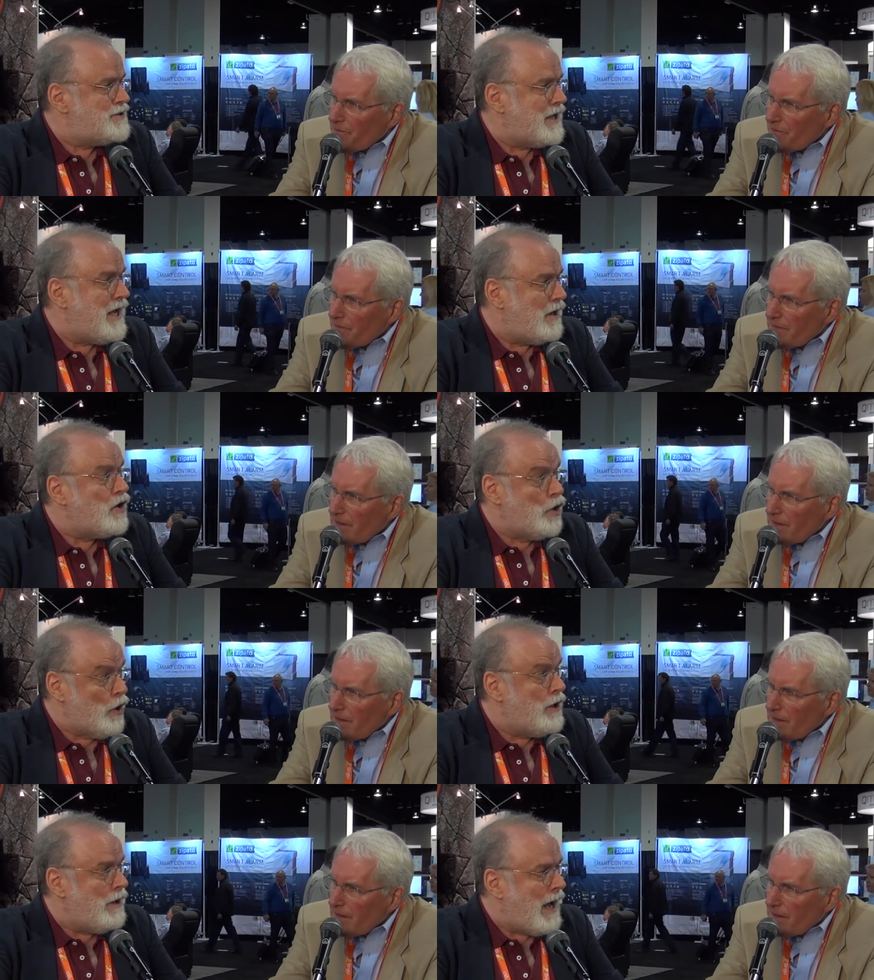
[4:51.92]
Speaker 1: to get a
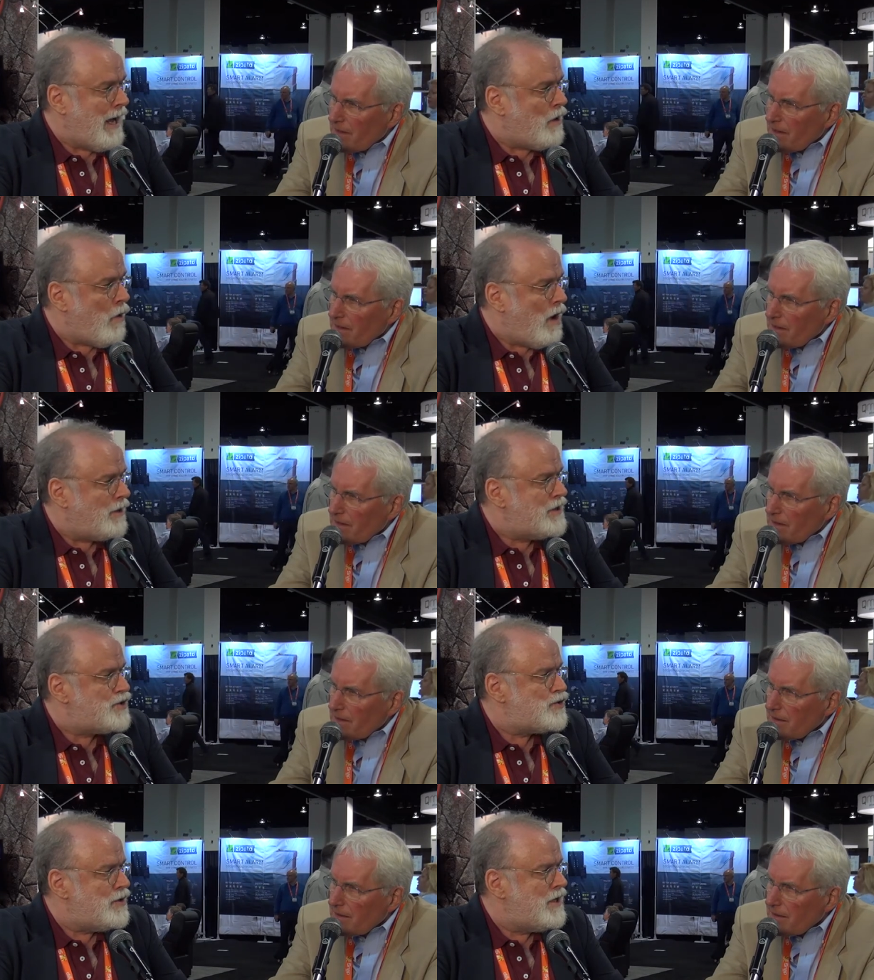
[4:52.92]
good, high quality
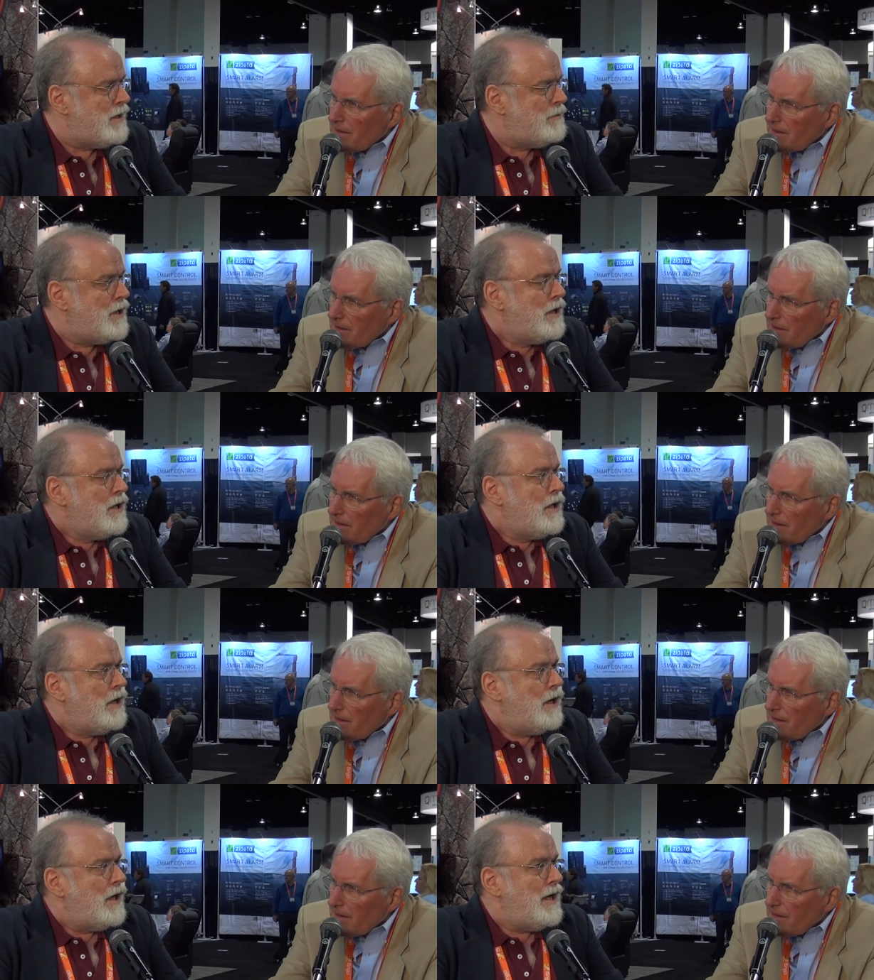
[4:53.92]
stream.
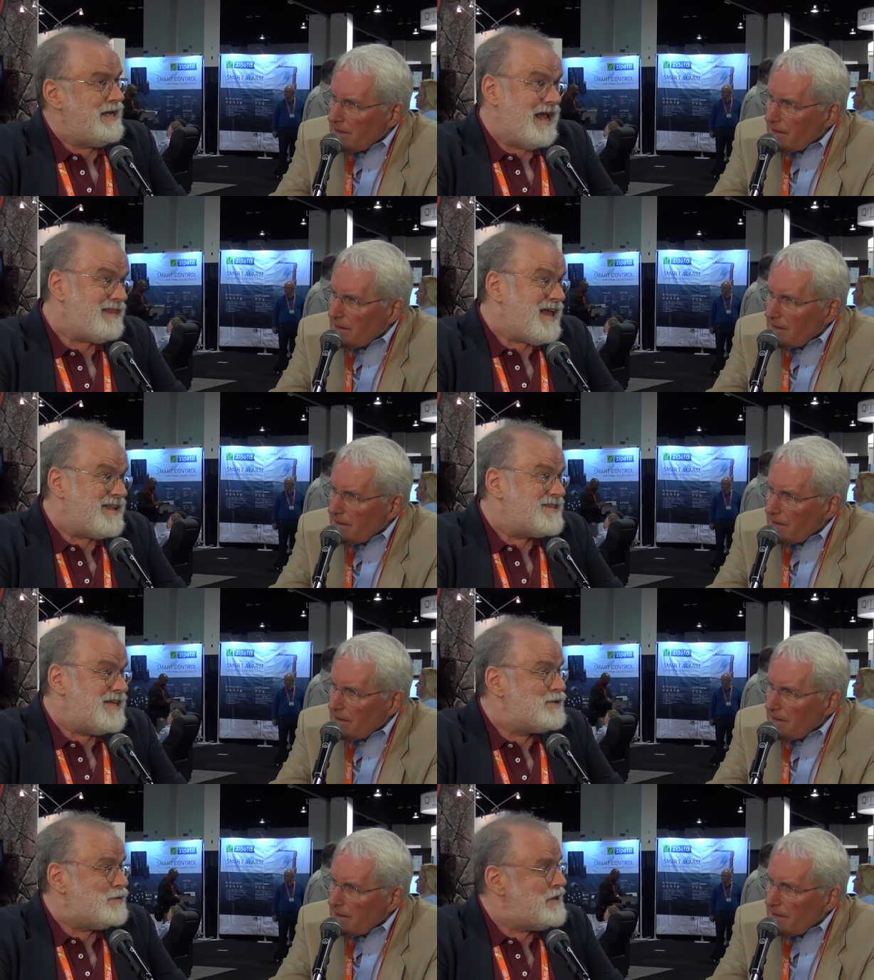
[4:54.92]
Uh, and yet that
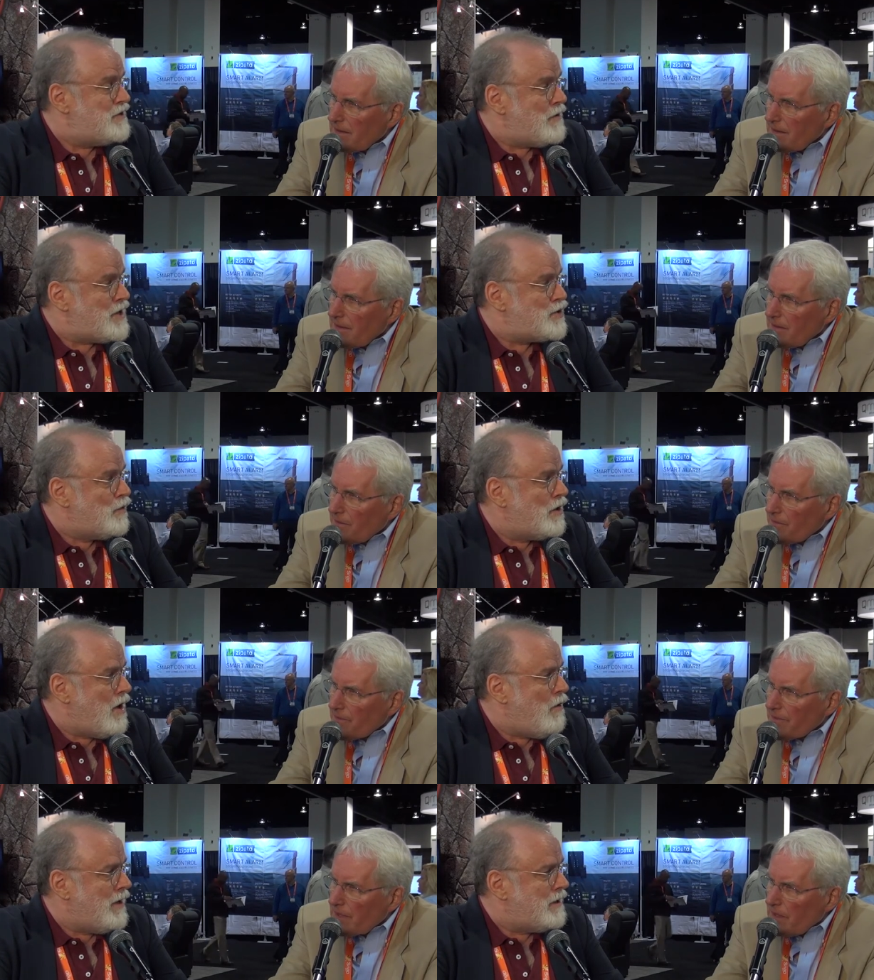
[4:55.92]
seems to be the direction we're
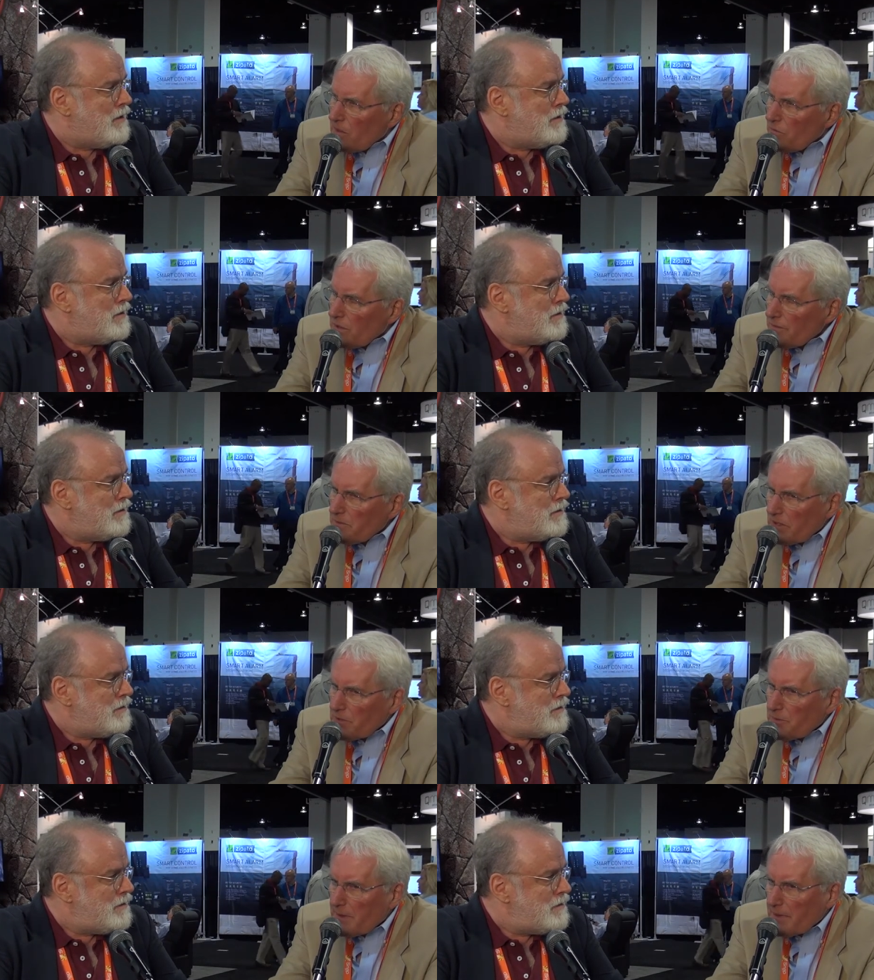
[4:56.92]
Speaker 2: going. Well, for
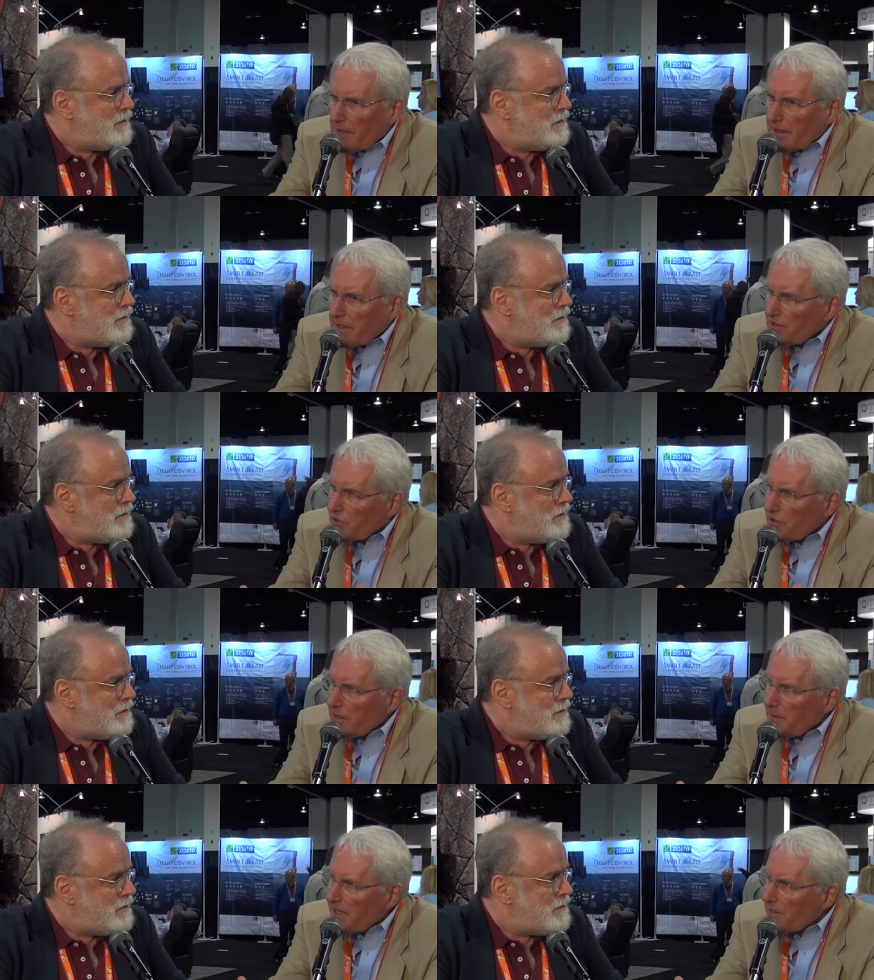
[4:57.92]
most people, I think
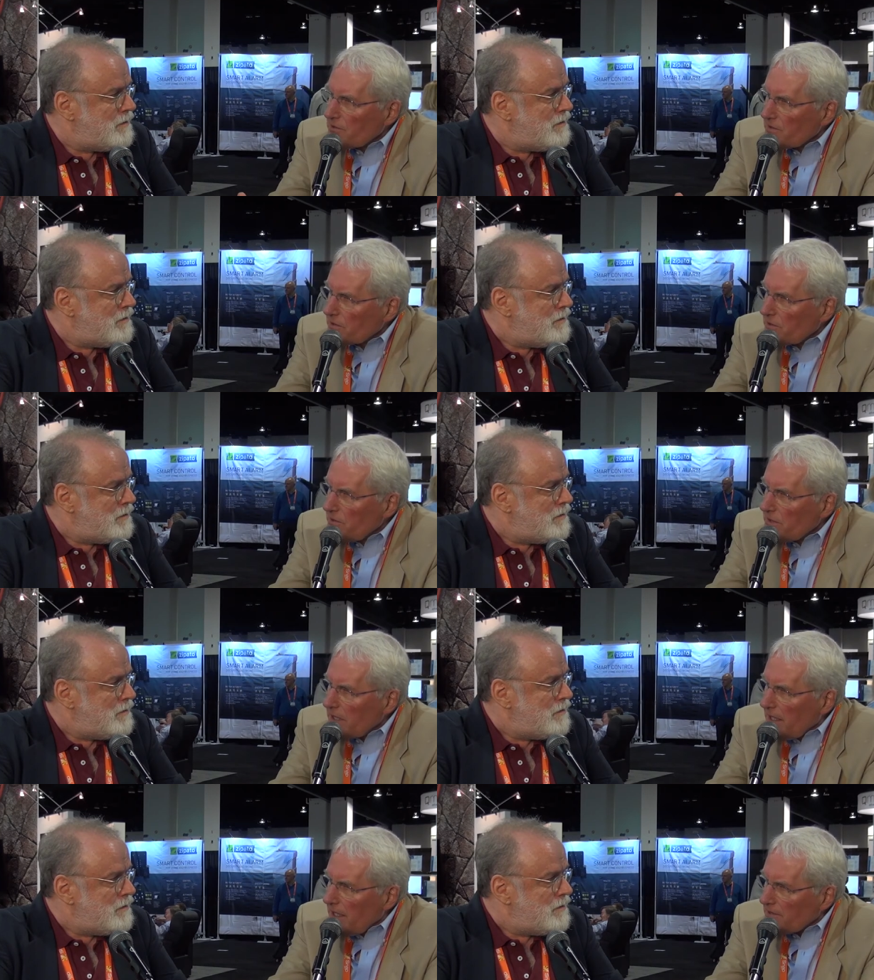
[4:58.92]
streaming is as good
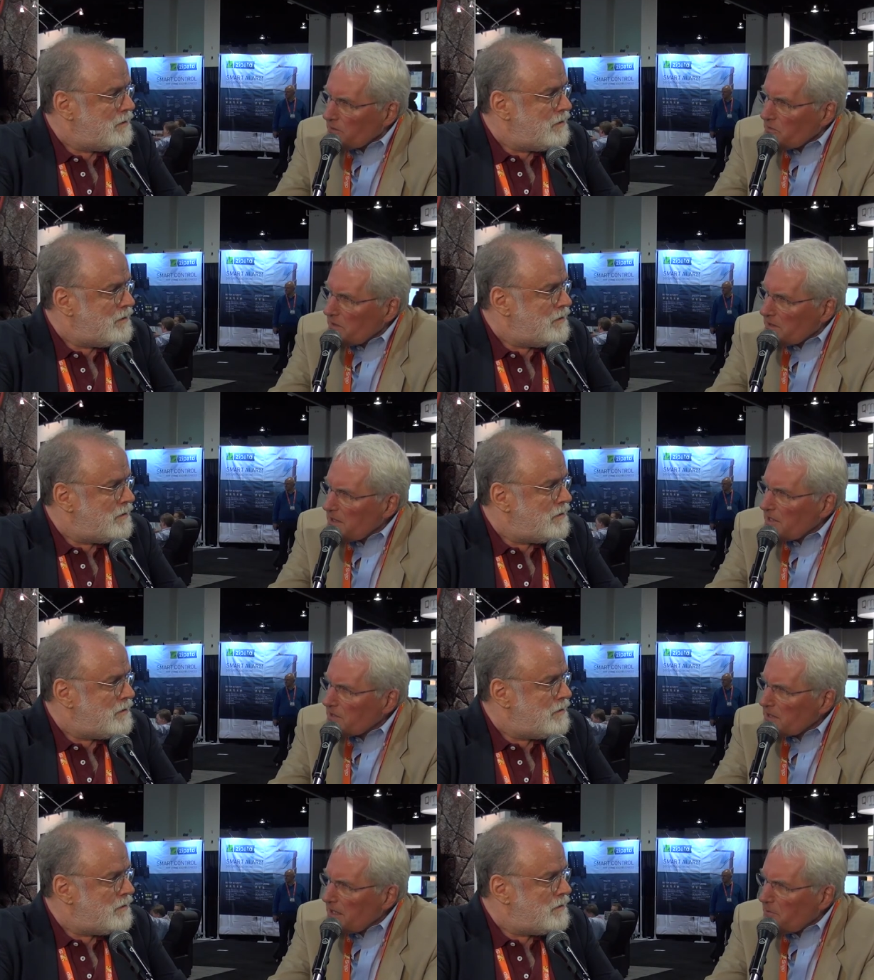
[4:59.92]
as,
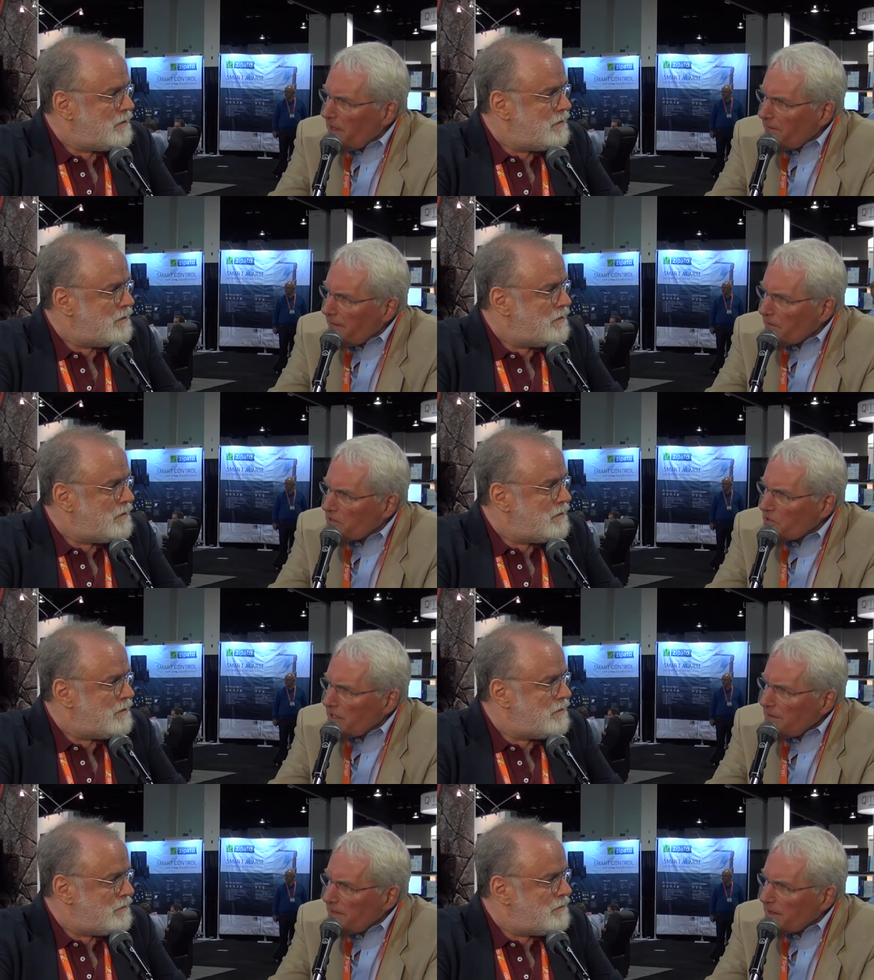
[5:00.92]
as above average
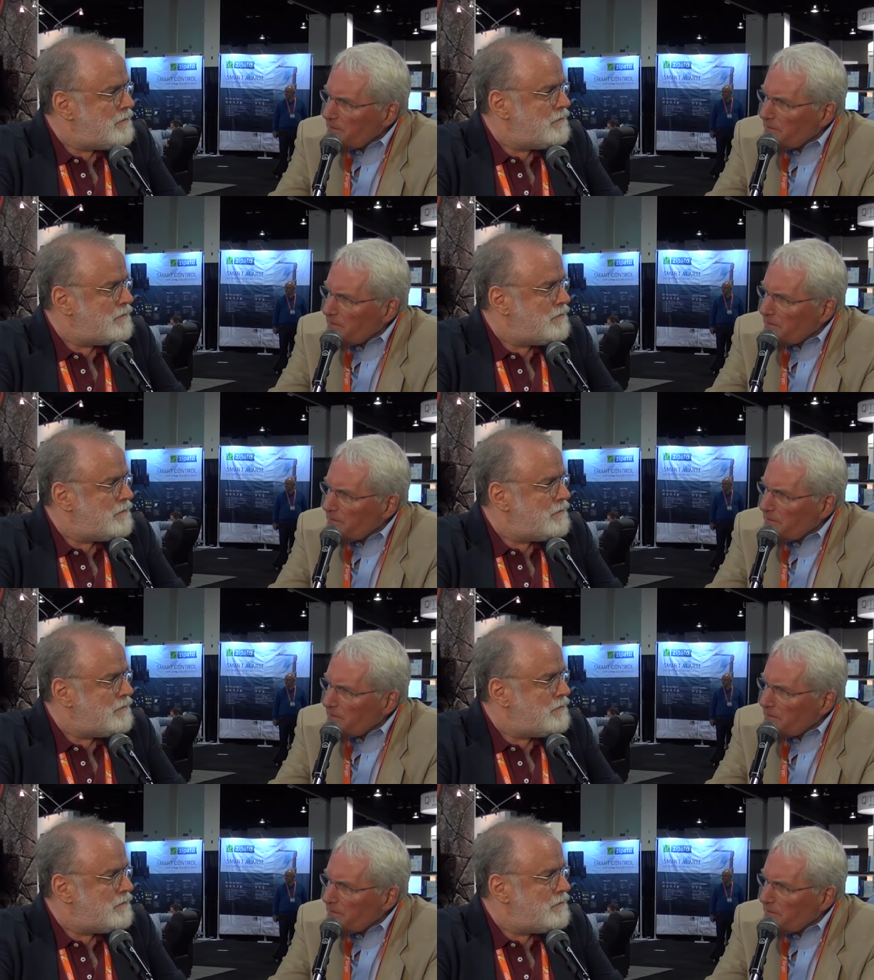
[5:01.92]
TV.